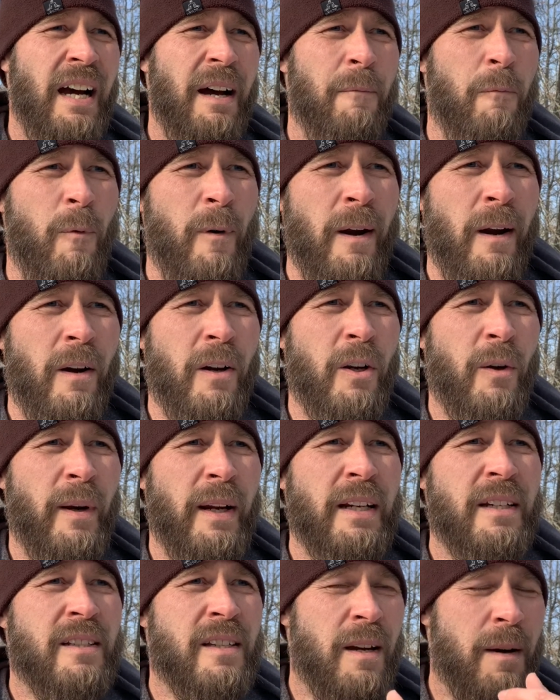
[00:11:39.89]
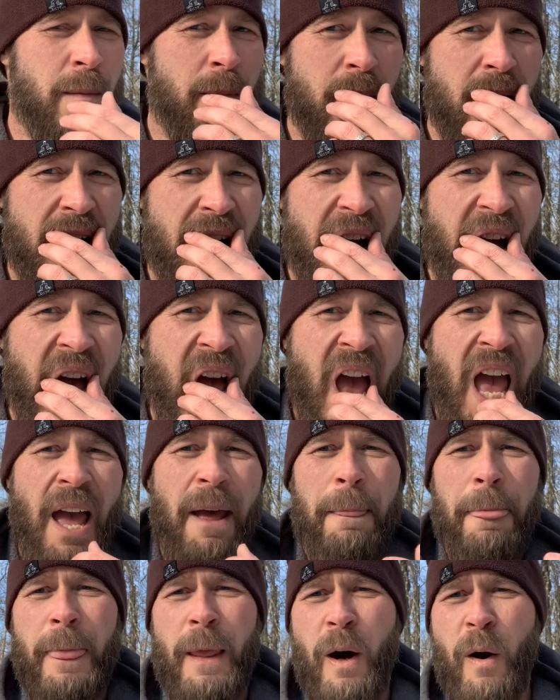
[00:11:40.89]
We are doing some
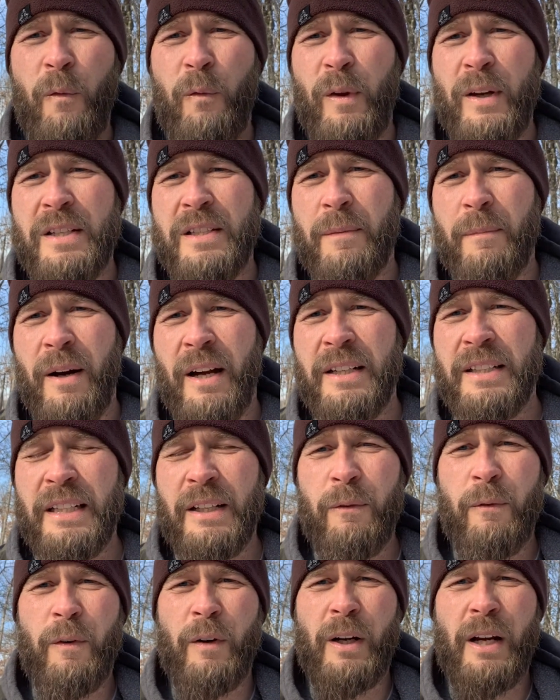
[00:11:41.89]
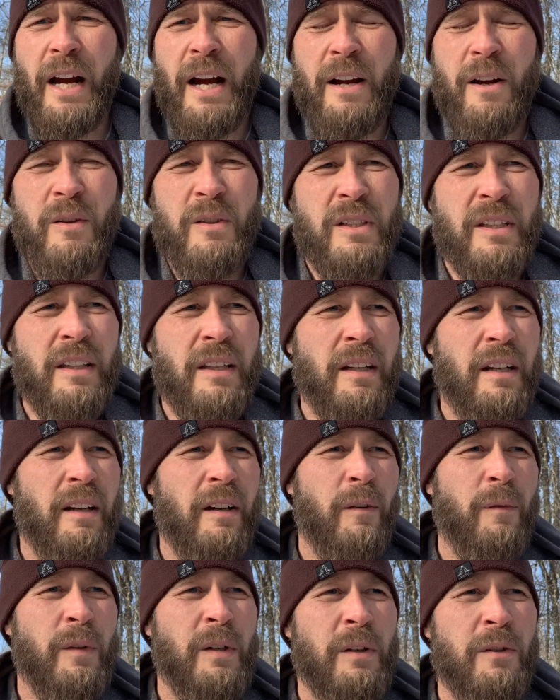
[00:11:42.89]
hopefully some hunting for coyotes in the
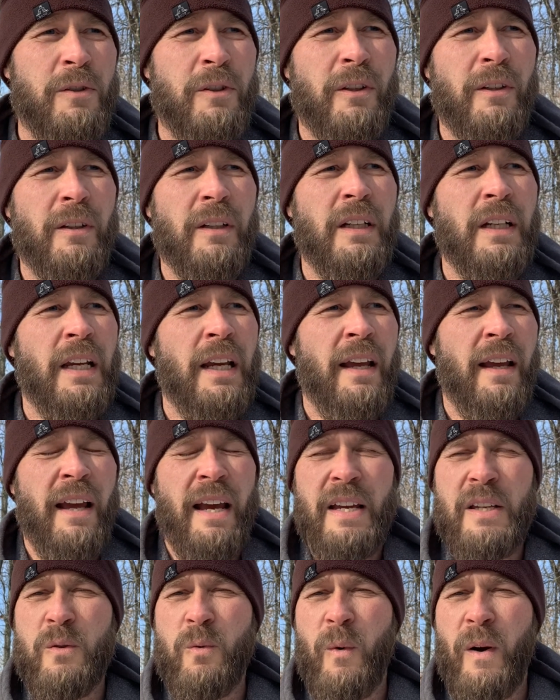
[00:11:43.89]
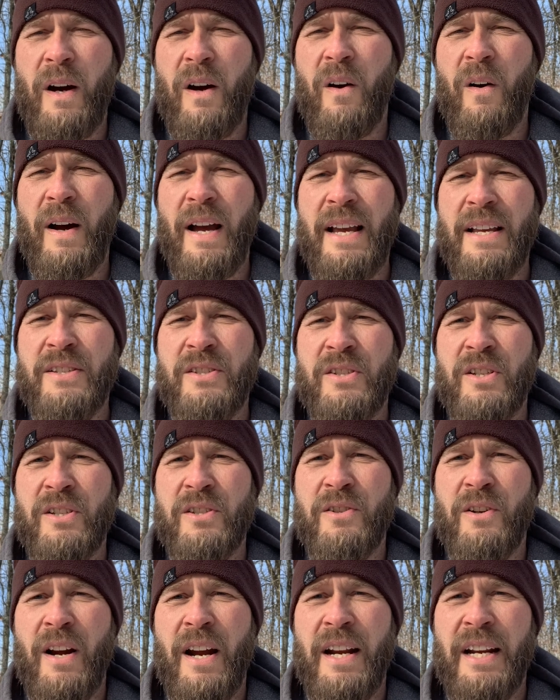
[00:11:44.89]
near future, as well as just
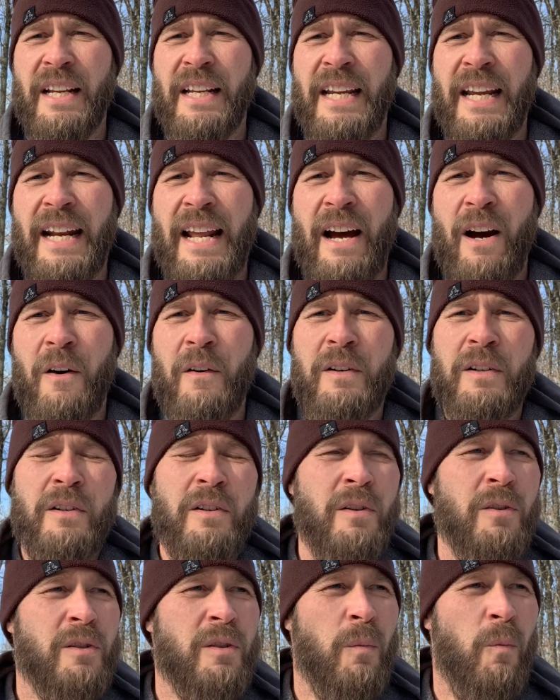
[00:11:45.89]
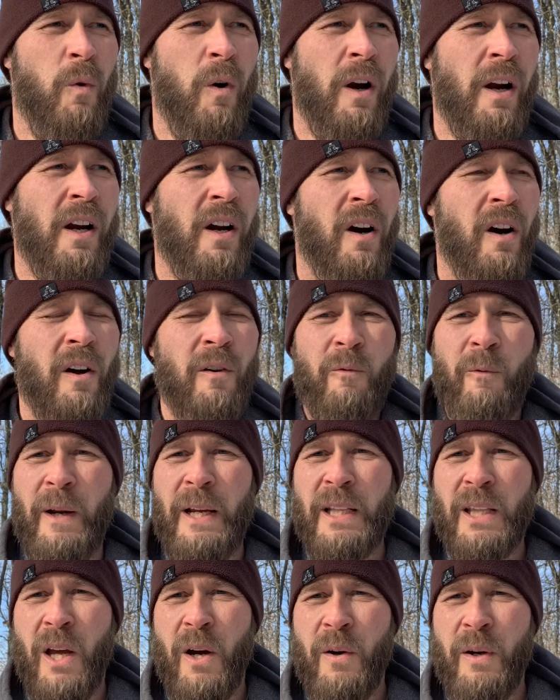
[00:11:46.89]
trying to get out, do some work on
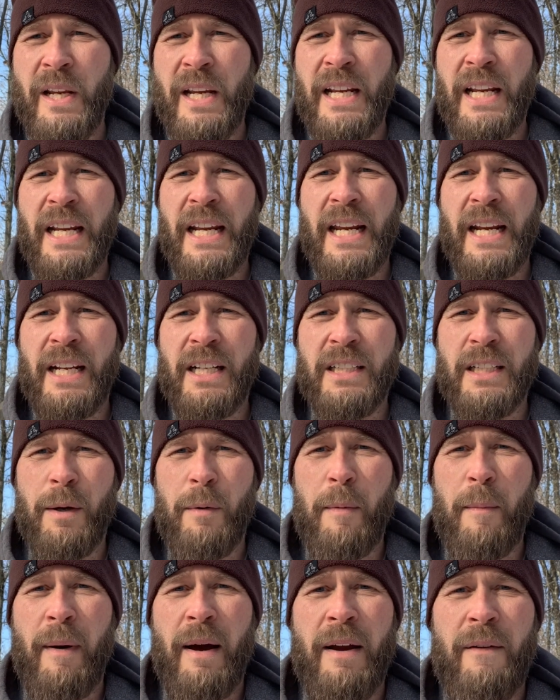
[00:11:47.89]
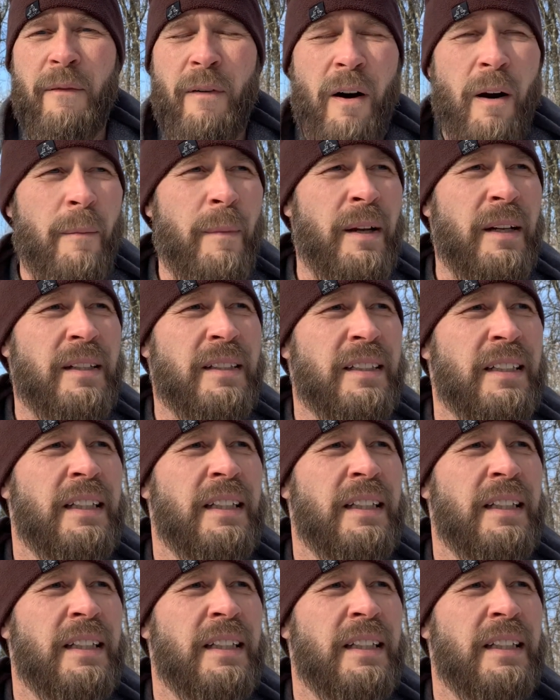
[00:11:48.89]
reloading and getting some of my varmint,